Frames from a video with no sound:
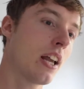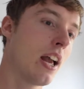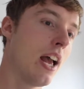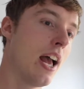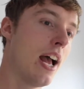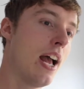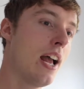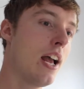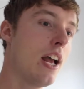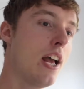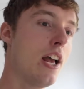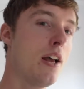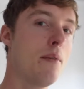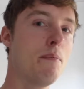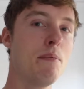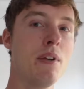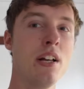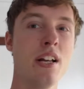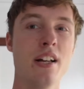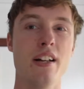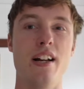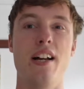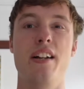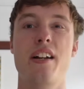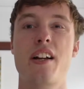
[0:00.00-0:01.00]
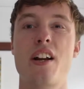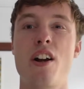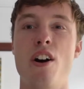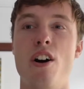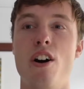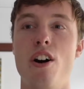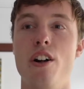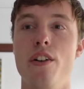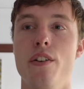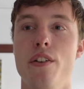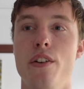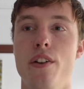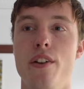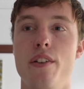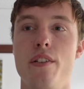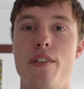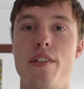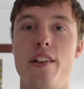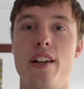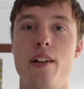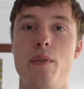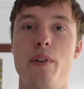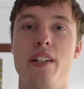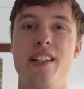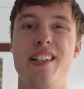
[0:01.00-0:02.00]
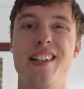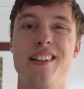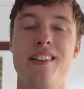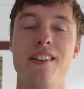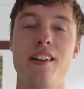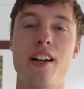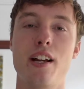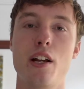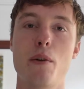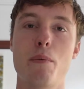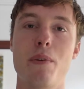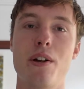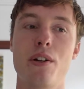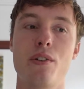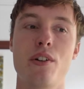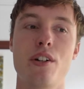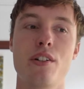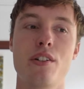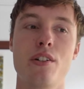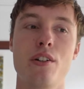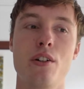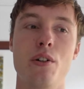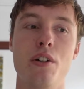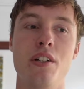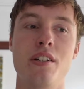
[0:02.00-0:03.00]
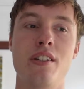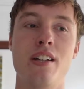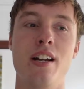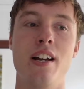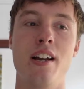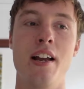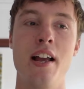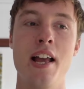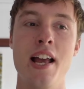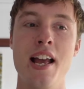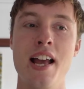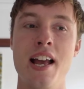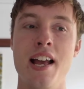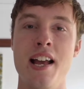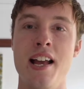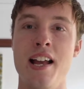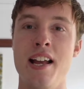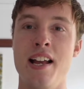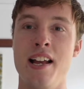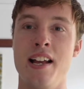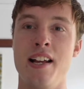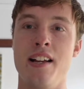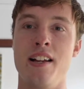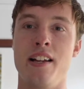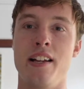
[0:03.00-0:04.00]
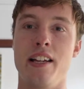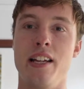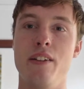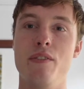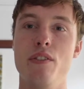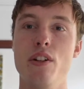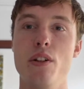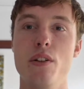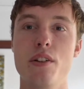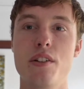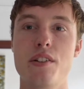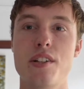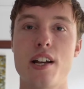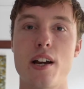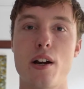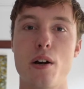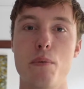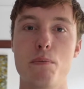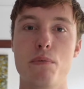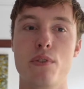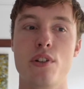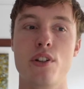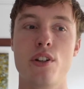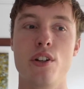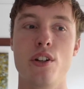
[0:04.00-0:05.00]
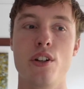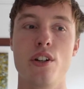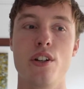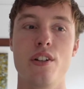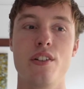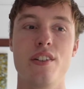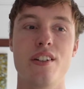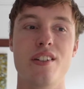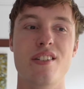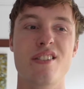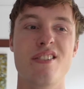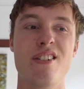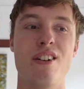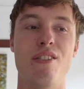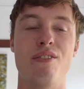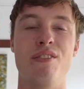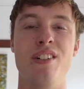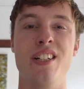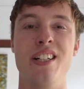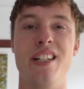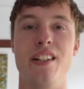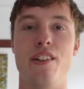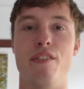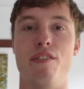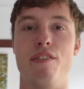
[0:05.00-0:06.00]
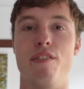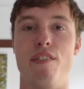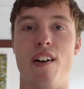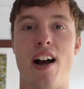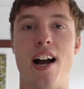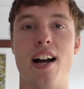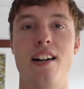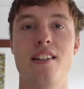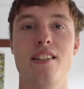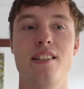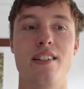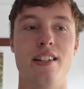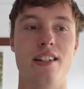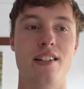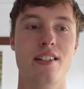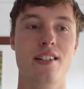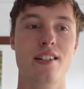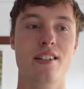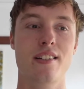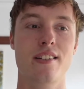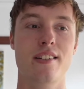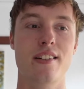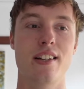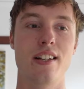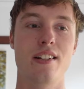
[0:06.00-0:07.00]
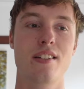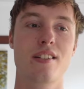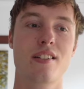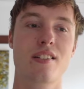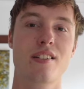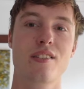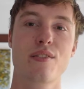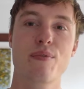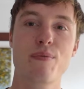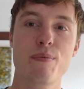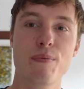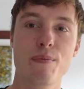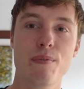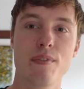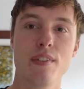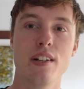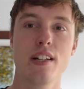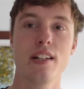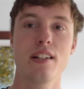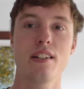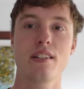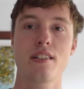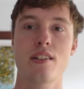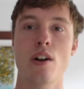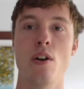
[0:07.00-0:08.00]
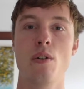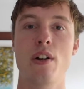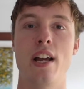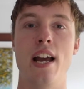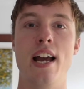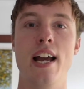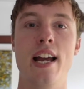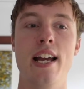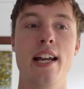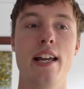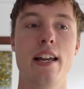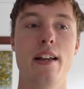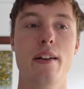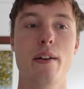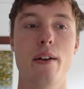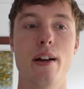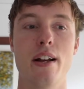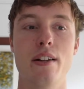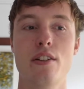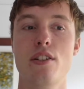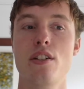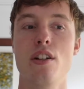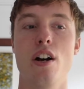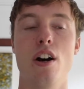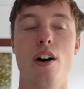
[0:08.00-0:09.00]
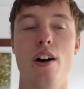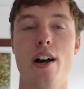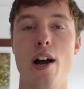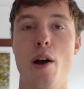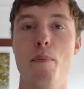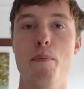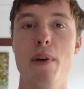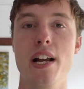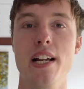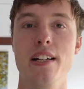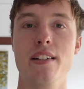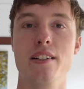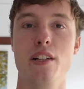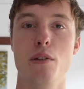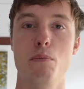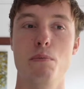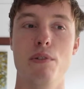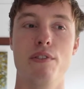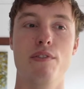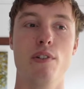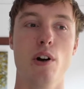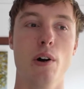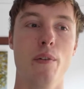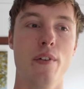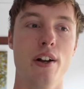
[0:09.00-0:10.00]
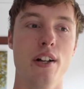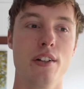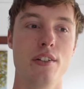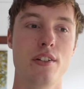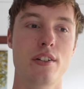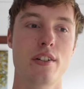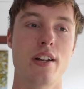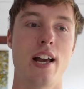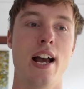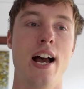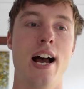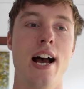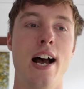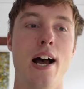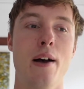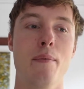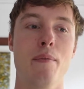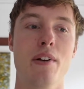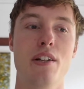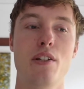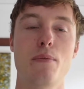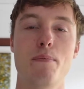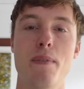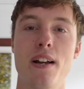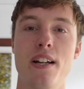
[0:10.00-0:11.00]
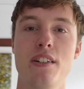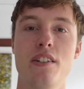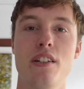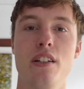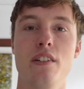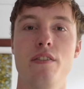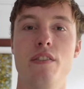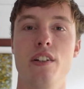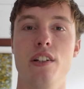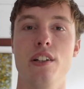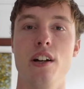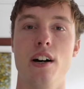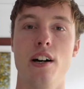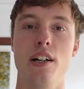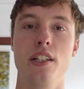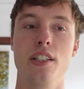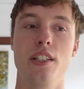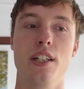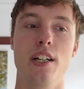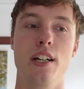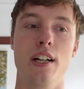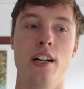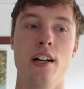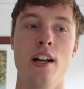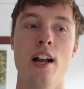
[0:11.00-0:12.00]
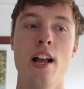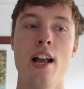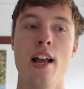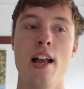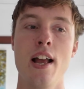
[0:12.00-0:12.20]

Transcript: And a con thing we didn't like about Krystal is that even though the setup's good, it's not really the fastest. It's okay, it's not amazing performance, especially for larger,